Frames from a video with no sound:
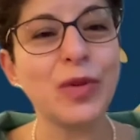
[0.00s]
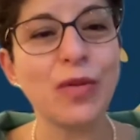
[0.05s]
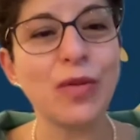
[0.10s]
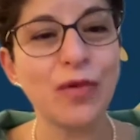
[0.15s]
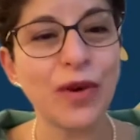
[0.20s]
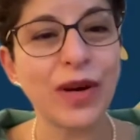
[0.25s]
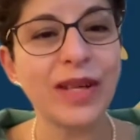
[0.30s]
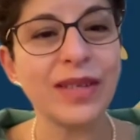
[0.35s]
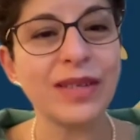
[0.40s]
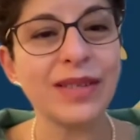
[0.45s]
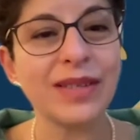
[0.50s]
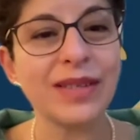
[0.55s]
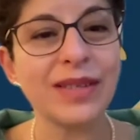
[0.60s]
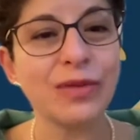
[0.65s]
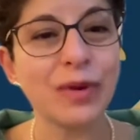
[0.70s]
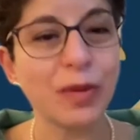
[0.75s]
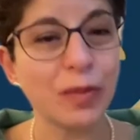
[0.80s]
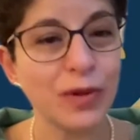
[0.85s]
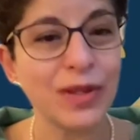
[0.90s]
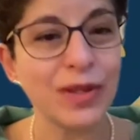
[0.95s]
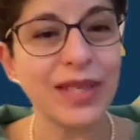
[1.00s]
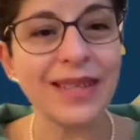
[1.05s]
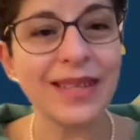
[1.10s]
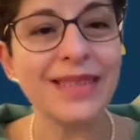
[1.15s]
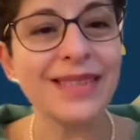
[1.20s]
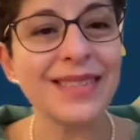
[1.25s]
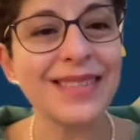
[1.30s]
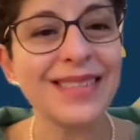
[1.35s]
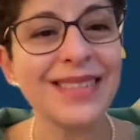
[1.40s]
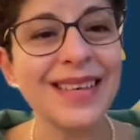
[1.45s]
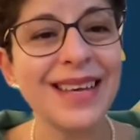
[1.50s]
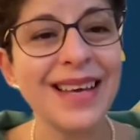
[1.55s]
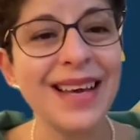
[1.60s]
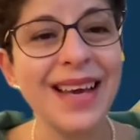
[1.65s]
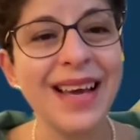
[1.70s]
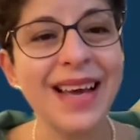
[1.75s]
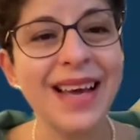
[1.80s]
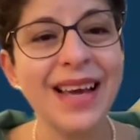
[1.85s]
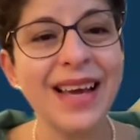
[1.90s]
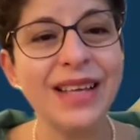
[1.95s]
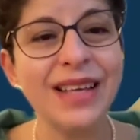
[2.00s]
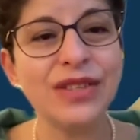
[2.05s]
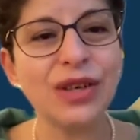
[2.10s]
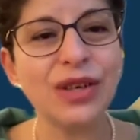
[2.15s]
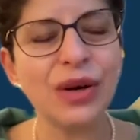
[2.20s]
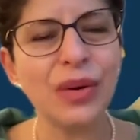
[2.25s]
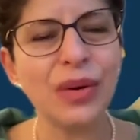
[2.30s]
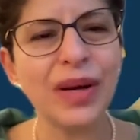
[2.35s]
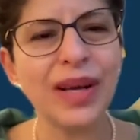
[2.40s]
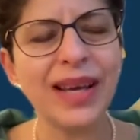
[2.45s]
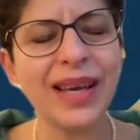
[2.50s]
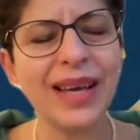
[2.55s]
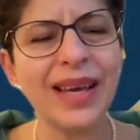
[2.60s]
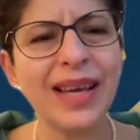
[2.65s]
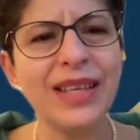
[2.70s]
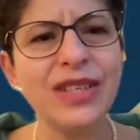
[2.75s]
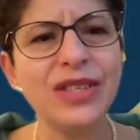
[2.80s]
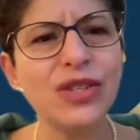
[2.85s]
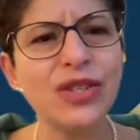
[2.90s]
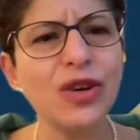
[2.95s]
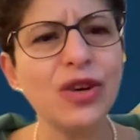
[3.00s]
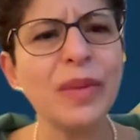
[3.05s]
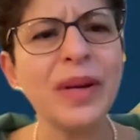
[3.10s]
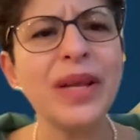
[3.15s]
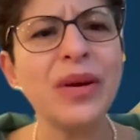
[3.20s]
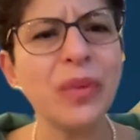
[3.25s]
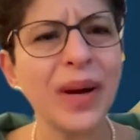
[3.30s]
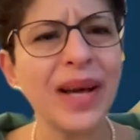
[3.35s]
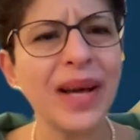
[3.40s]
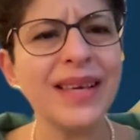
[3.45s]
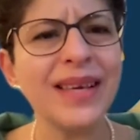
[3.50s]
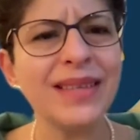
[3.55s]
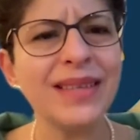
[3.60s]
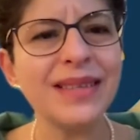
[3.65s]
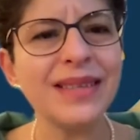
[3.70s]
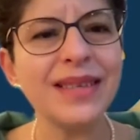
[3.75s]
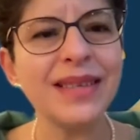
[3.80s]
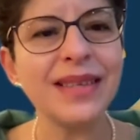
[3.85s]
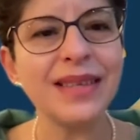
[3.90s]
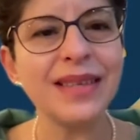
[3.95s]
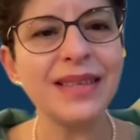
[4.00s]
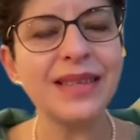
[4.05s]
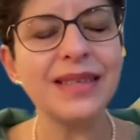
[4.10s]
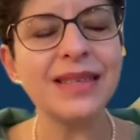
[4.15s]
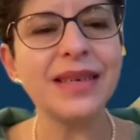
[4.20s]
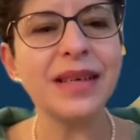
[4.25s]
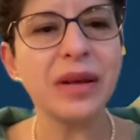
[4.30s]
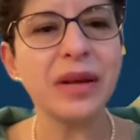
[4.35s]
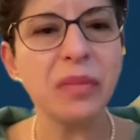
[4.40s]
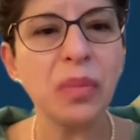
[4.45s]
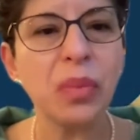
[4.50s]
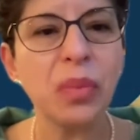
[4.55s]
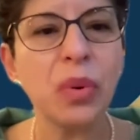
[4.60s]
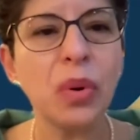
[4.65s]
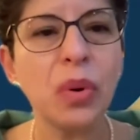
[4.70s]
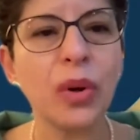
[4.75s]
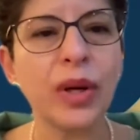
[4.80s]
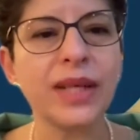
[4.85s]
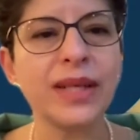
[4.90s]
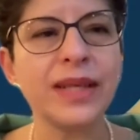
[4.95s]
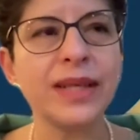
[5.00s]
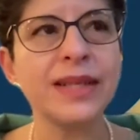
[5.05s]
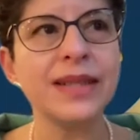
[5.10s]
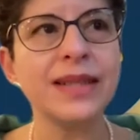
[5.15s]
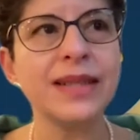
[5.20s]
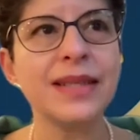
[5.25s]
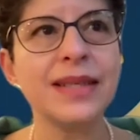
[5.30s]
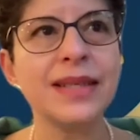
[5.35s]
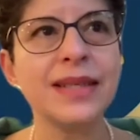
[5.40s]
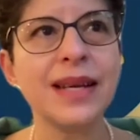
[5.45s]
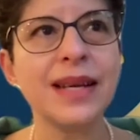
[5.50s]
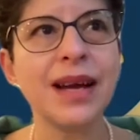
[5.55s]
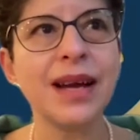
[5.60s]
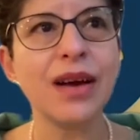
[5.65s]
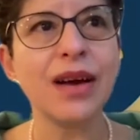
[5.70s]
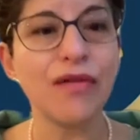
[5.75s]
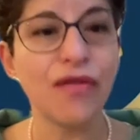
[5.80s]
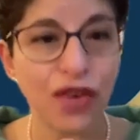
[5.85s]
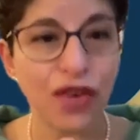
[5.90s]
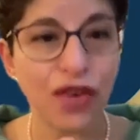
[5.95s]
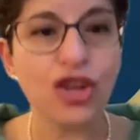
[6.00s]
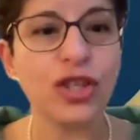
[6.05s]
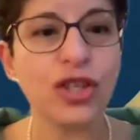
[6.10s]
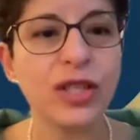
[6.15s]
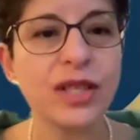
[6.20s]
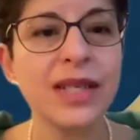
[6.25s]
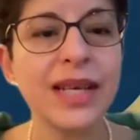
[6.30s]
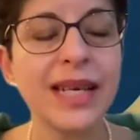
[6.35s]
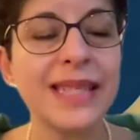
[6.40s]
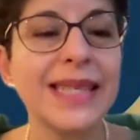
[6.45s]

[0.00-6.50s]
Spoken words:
Pope Francis represents. So in so many ways, this is an important first.